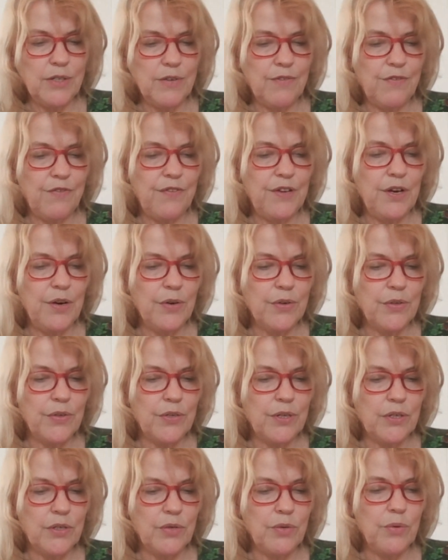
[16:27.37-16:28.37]
of
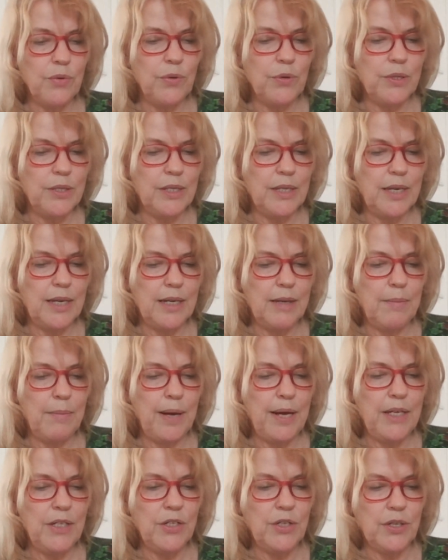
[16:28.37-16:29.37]
fierceness, cruelty, and
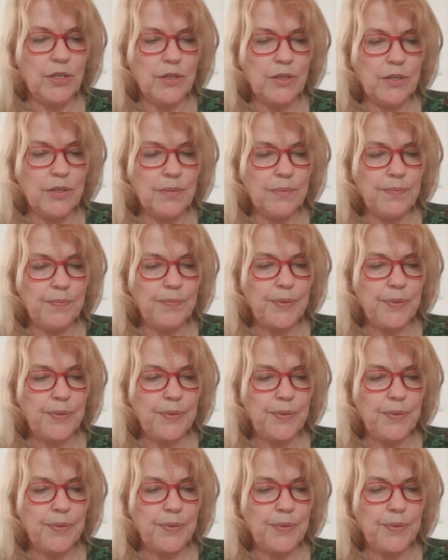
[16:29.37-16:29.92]
impatience.